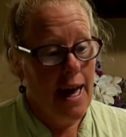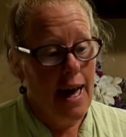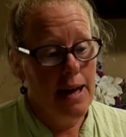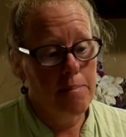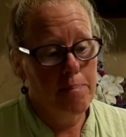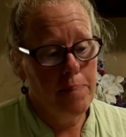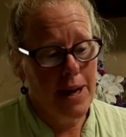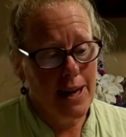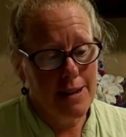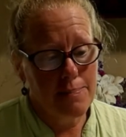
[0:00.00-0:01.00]
and
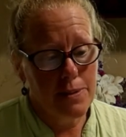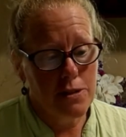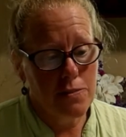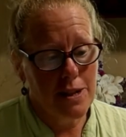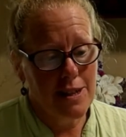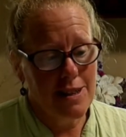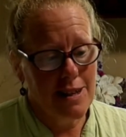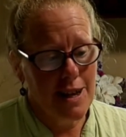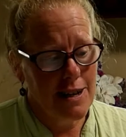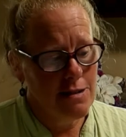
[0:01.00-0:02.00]
baked between
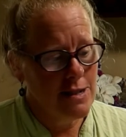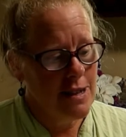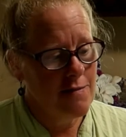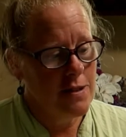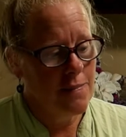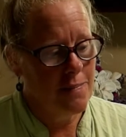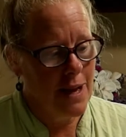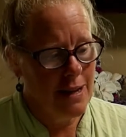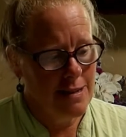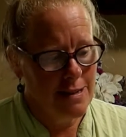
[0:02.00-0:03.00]
layers of
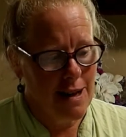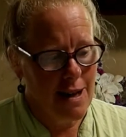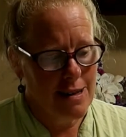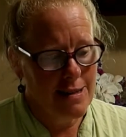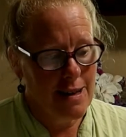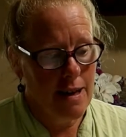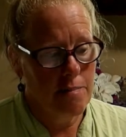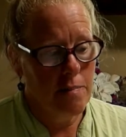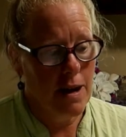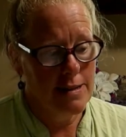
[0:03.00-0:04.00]
tomato sauce
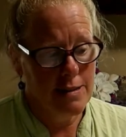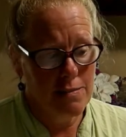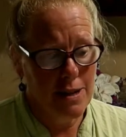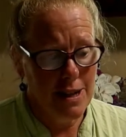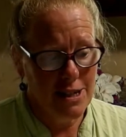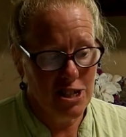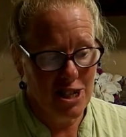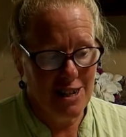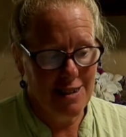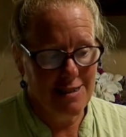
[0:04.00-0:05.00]
and mozzarella
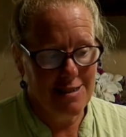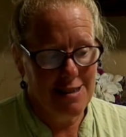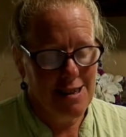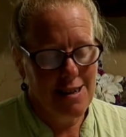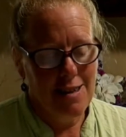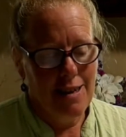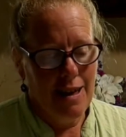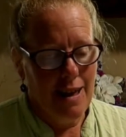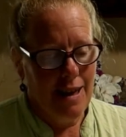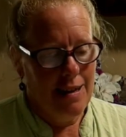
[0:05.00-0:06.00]
cheese
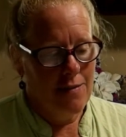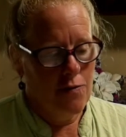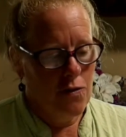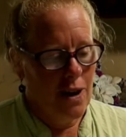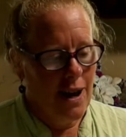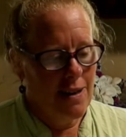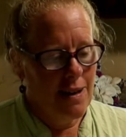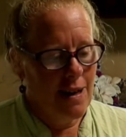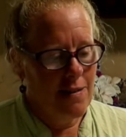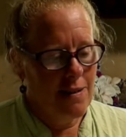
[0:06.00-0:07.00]
for
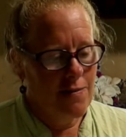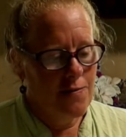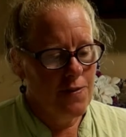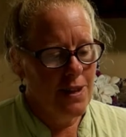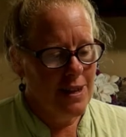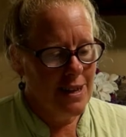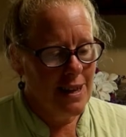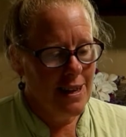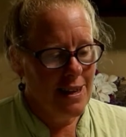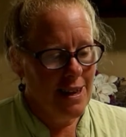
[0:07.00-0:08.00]
a
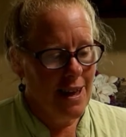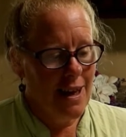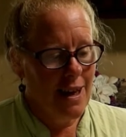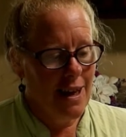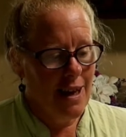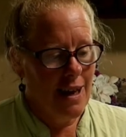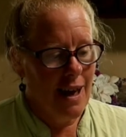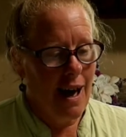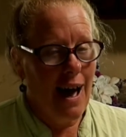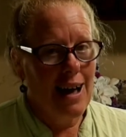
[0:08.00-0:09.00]
filling
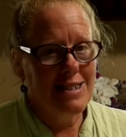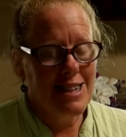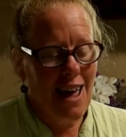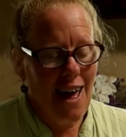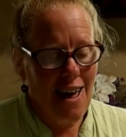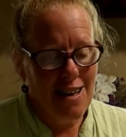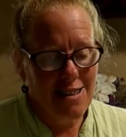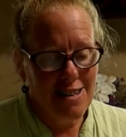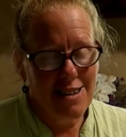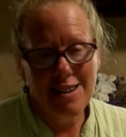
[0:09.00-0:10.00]

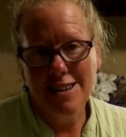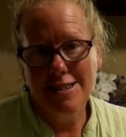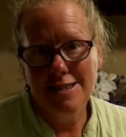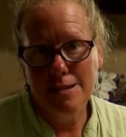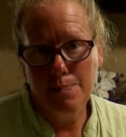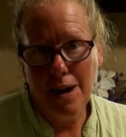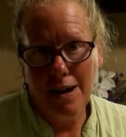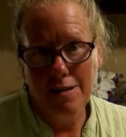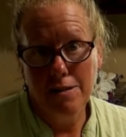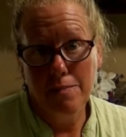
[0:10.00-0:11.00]

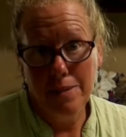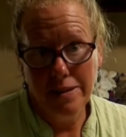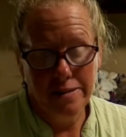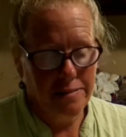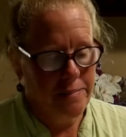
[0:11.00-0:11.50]
Italian-inspired meal.